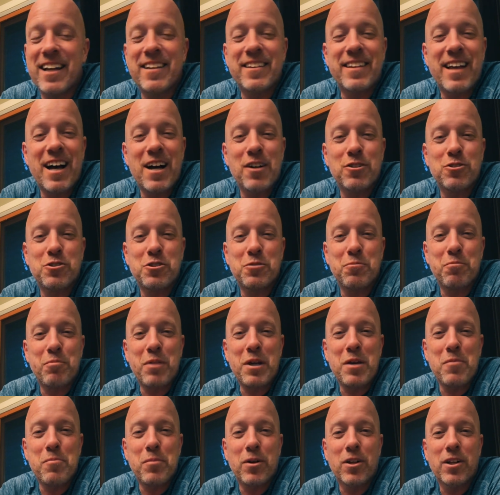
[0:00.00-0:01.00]

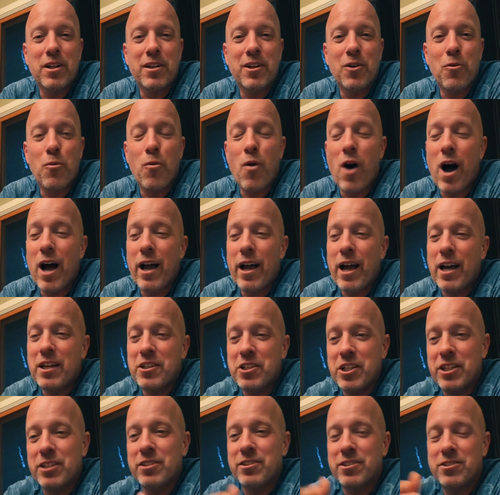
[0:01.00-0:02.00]
10,000 people
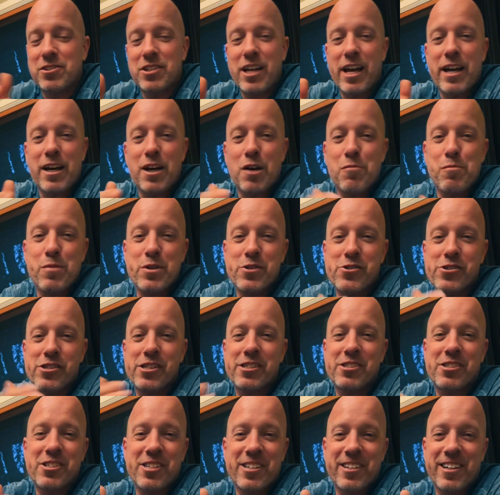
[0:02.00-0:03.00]
why I didn't take a
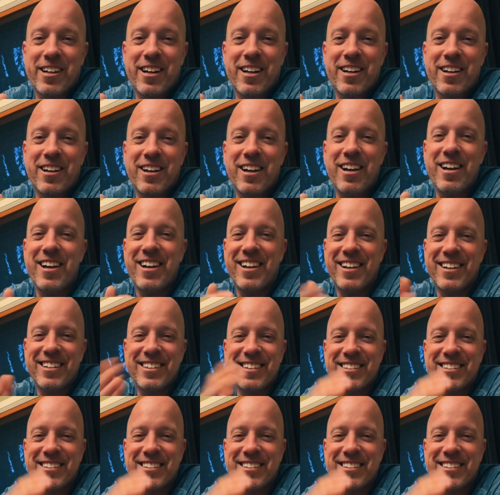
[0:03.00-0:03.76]
position at a